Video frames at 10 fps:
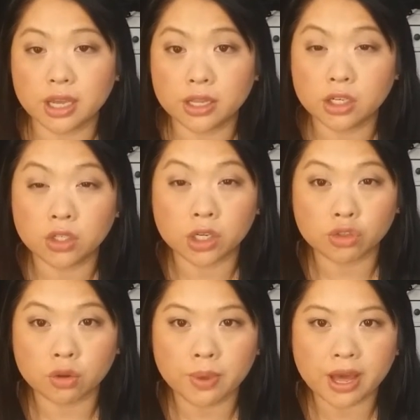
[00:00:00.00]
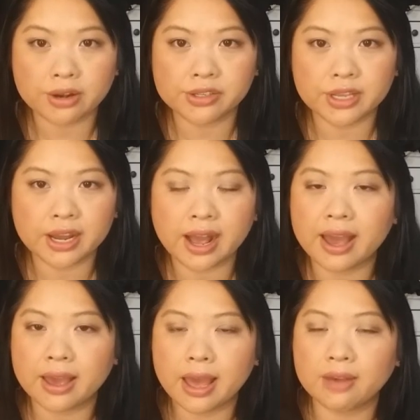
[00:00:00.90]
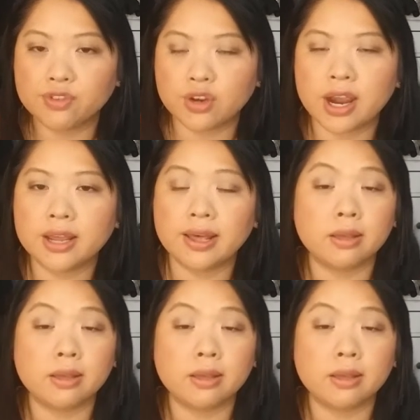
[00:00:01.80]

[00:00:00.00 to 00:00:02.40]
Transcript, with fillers: other drugstore powders that I have tried,